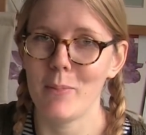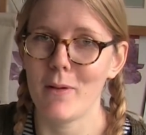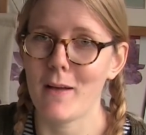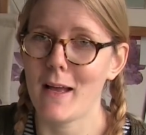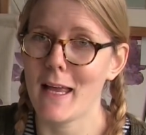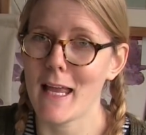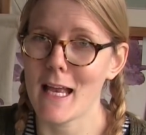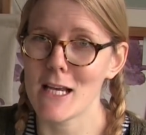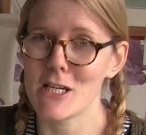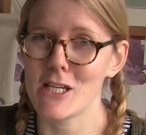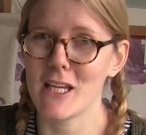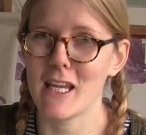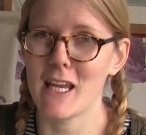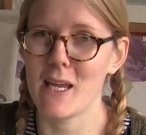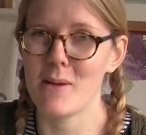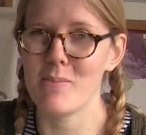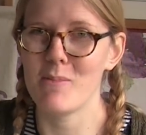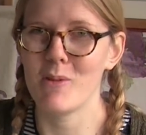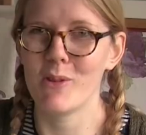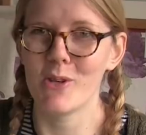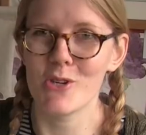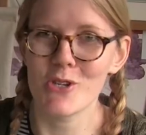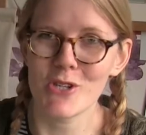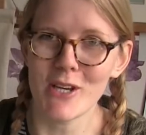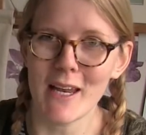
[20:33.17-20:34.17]
but I actually
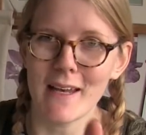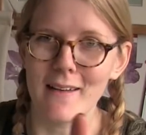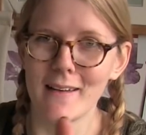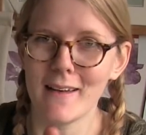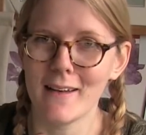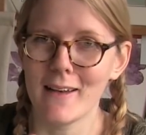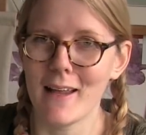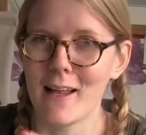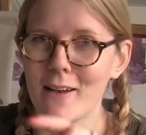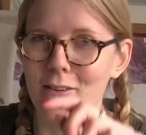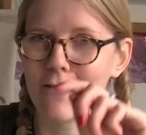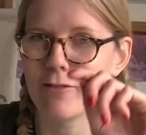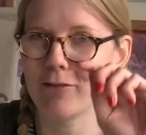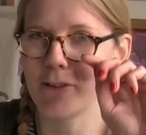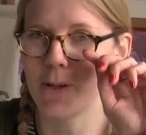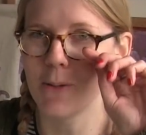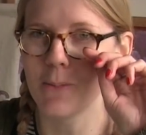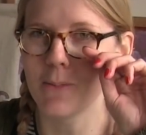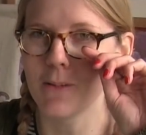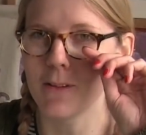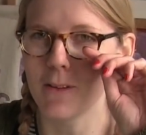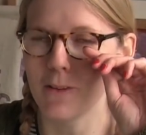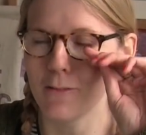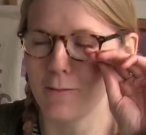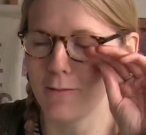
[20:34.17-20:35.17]
came in the shed and
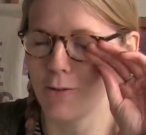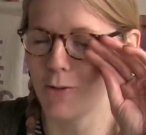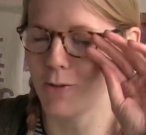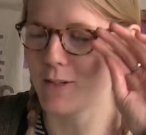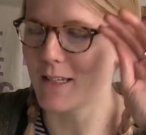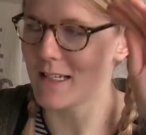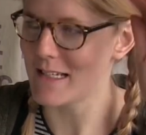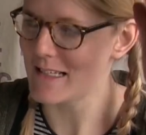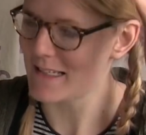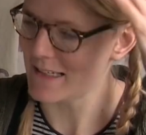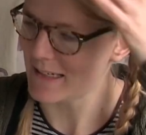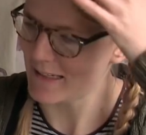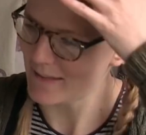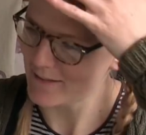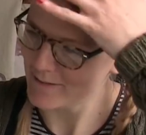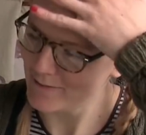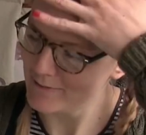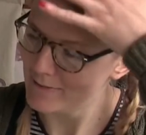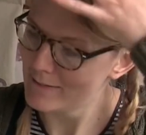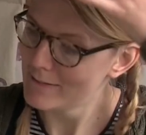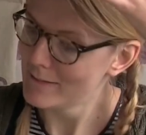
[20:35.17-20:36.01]
filmed the vlog instead.